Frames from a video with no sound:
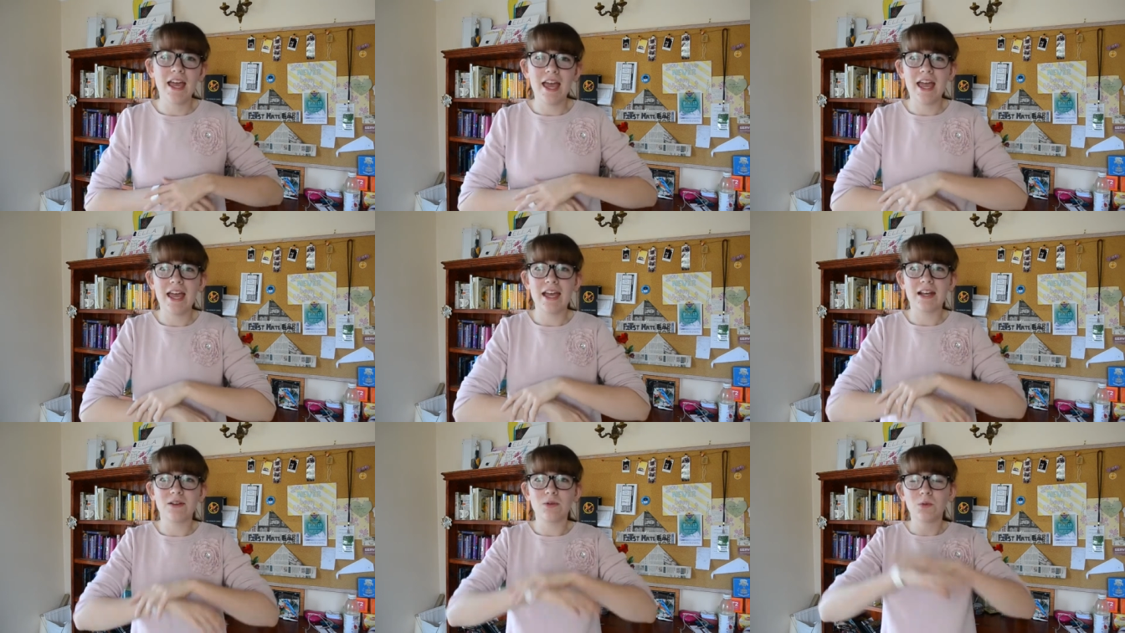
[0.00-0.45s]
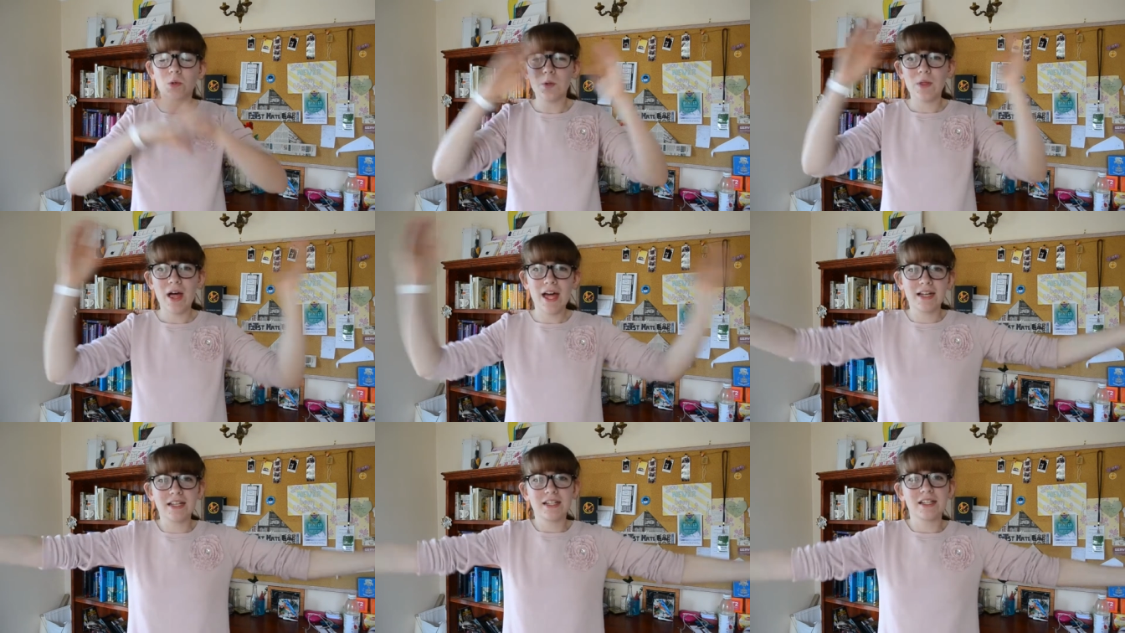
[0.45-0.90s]
and all
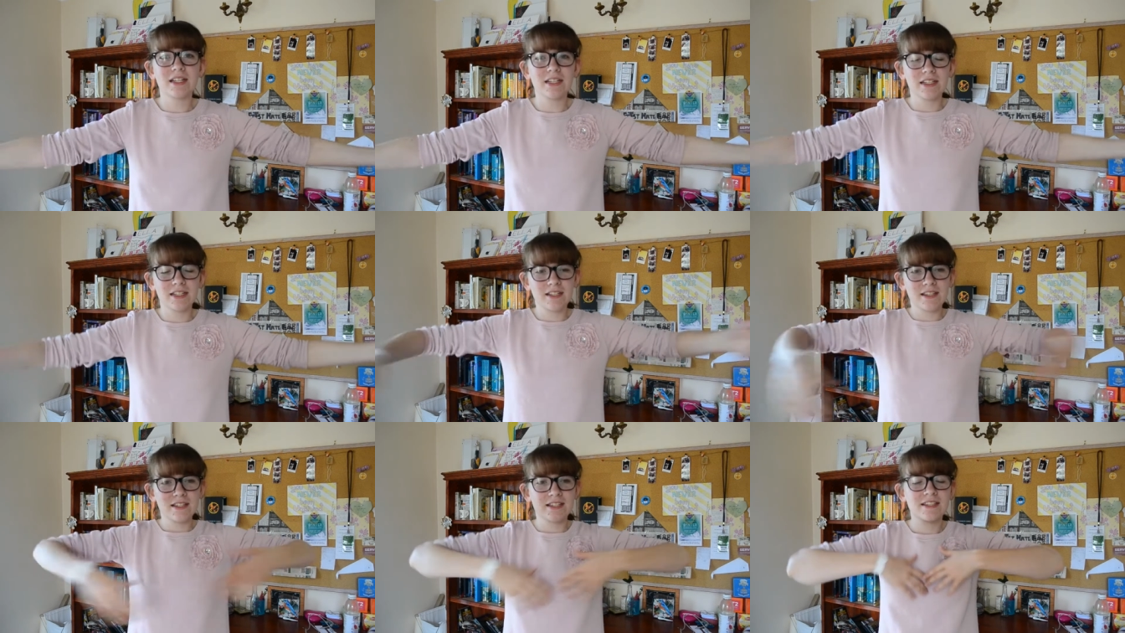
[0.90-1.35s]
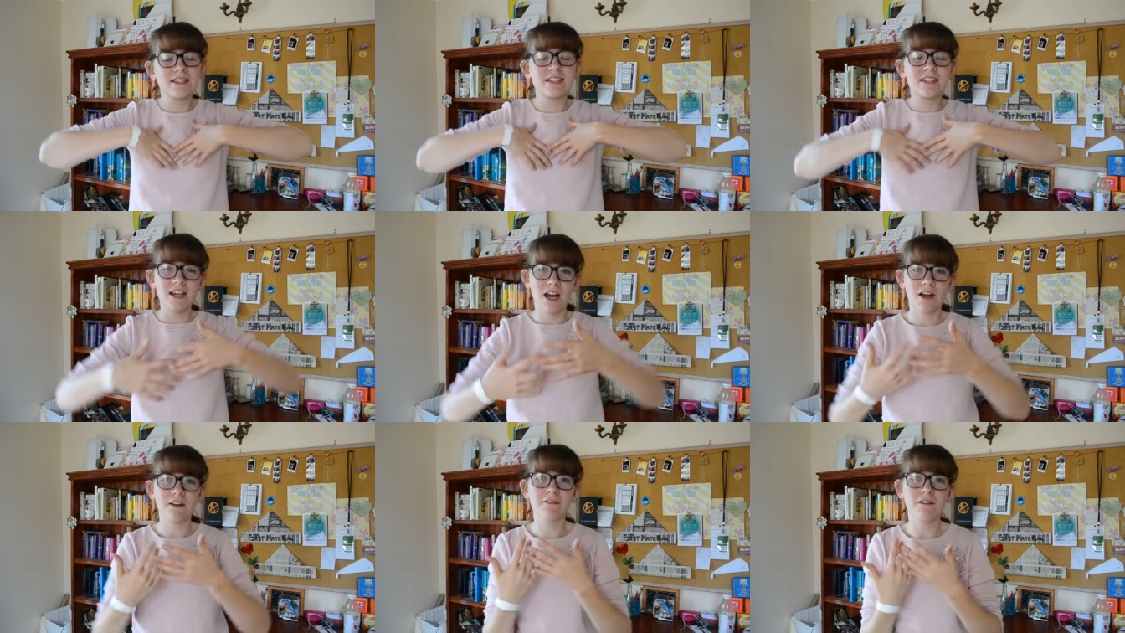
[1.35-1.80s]
that
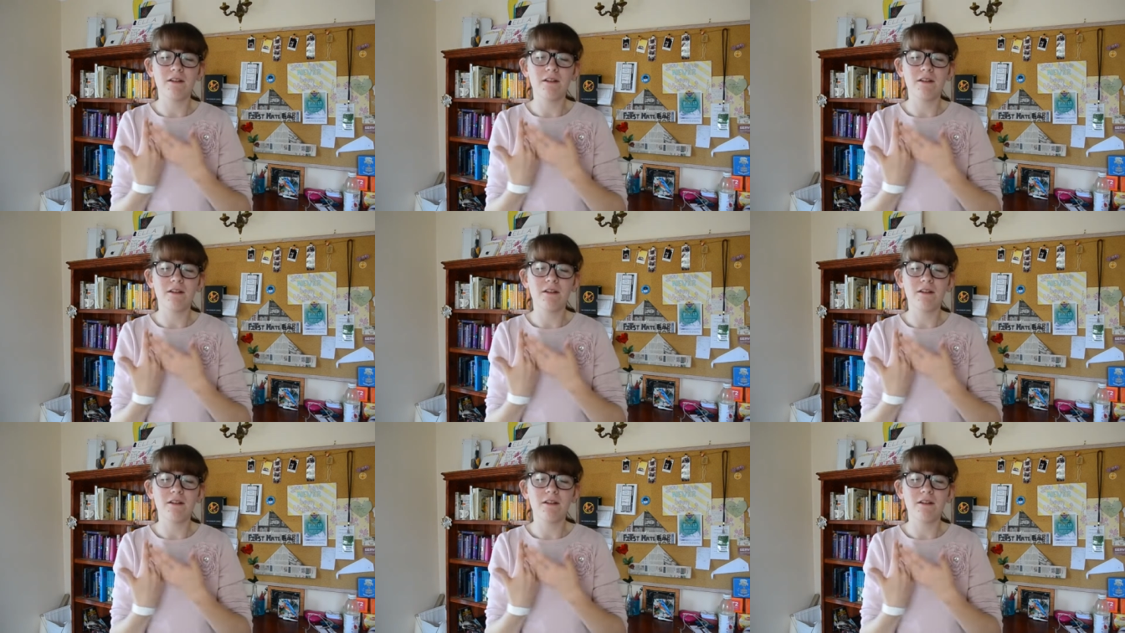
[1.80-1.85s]
stuff.